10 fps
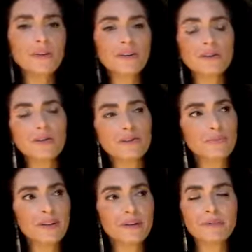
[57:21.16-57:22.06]
you know, you
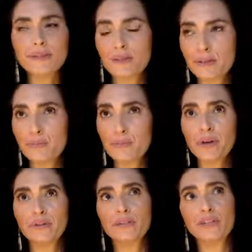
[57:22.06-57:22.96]
bring up an interesting
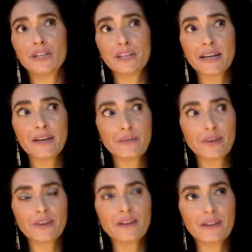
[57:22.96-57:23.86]
point, Christian, because again,
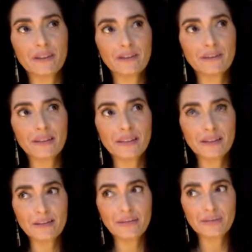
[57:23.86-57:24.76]
one of the
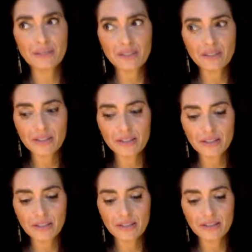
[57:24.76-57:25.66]
key teachings
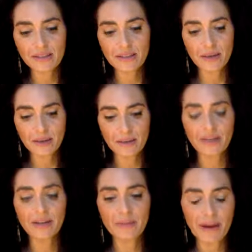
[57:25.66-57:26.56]
is
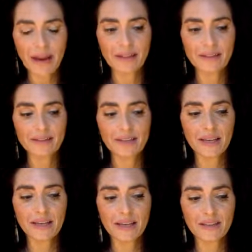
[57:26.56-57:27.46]
equanimity or balance
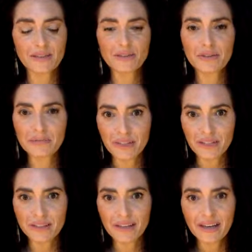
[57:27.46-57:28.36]
and, and
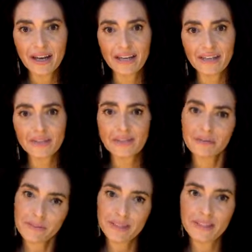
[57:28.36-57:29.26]
discernment. And
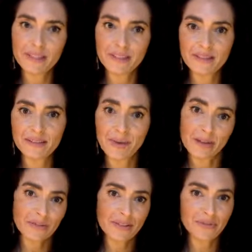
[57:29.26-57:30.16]
discernment is
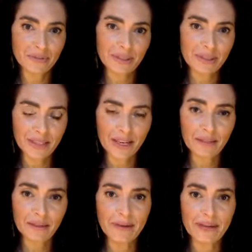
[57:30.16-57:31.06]
boundaries, really,
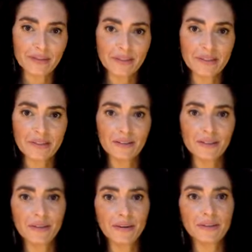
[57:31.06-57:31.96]
healthy boundaries,
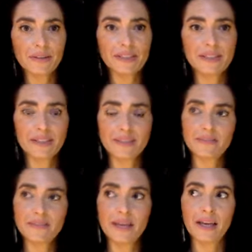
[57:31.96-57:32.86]
you know, in the sense of
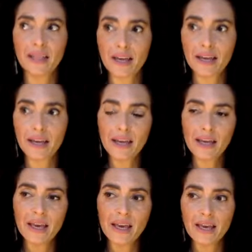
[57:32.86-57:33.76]
saying like,
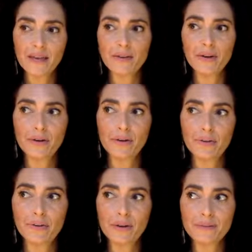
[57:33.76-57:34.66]
hey, you
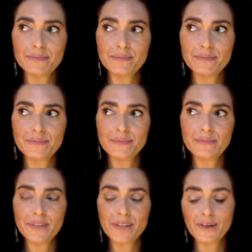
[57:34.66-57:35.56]
know, um,
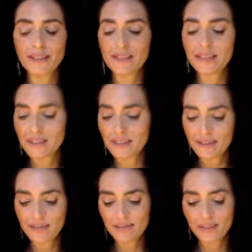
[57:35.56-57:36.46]
you know, I think
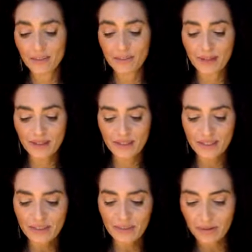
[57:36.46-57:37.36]
the, the terminology
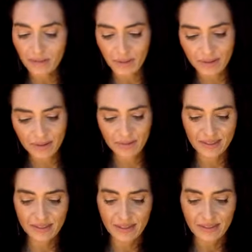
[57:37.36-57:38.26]
in Tibetan Buddhism
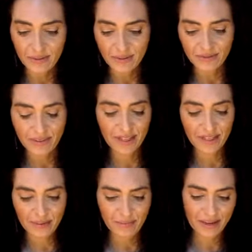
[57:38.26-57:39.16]
is is sort of
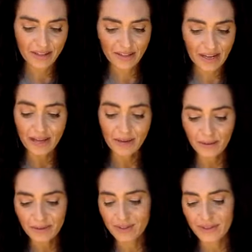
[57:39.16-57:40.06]
idiot compassion. I don't
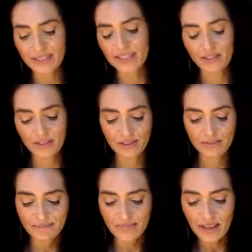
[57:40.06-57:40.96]
know, the translations are
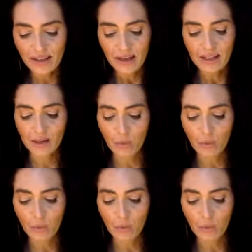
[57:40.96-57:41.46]
a little